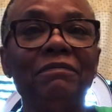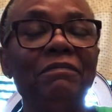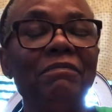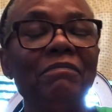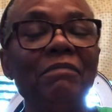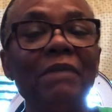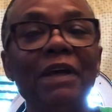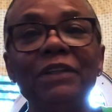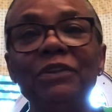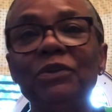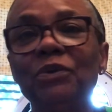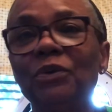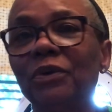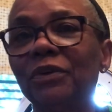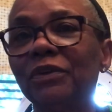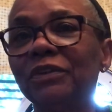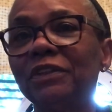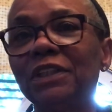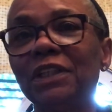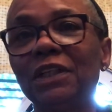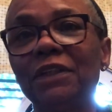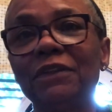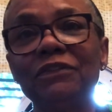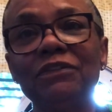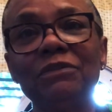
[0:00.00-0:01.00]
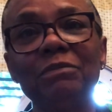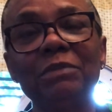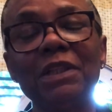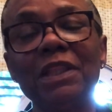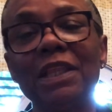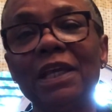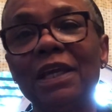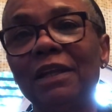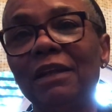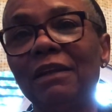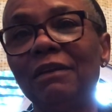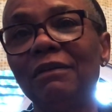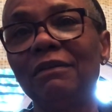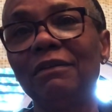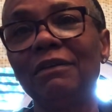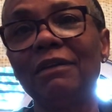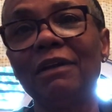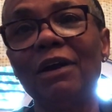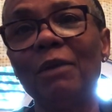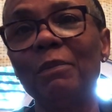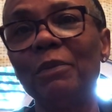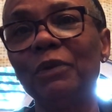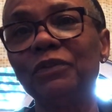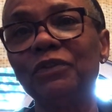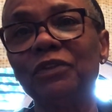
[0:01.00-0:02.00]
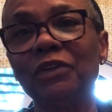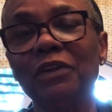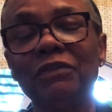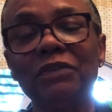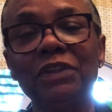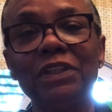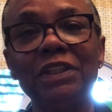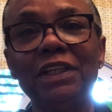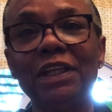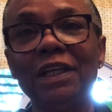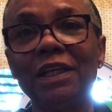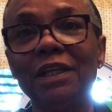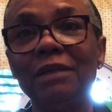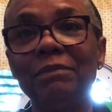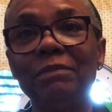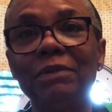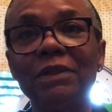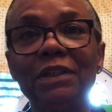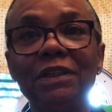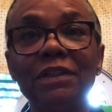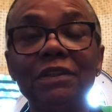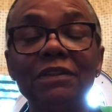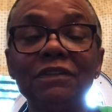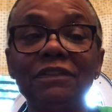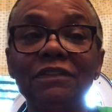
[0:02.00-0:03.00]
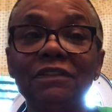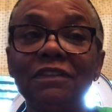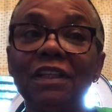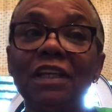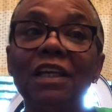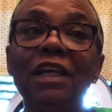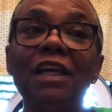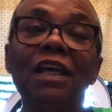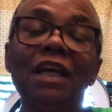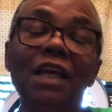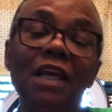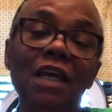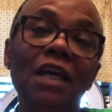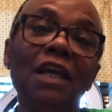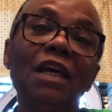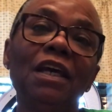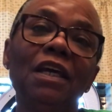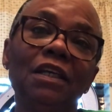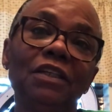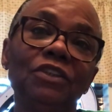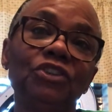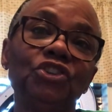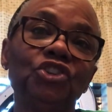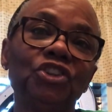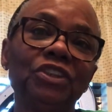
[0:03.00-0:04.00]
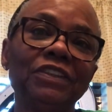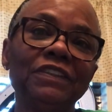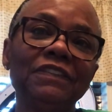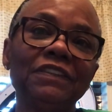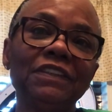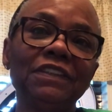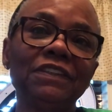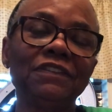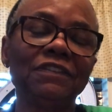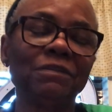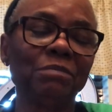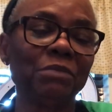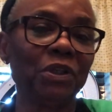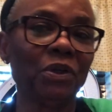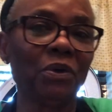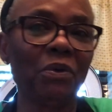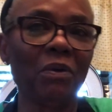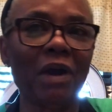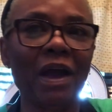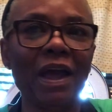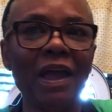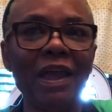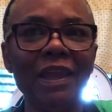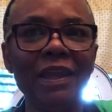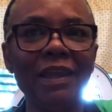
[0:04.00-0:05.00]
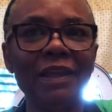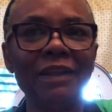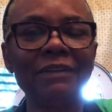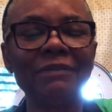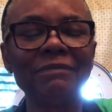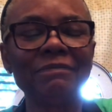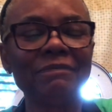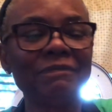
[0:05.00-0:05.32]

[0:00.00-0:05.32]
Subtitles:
My daughter tells me that almost every day because she sees me crying.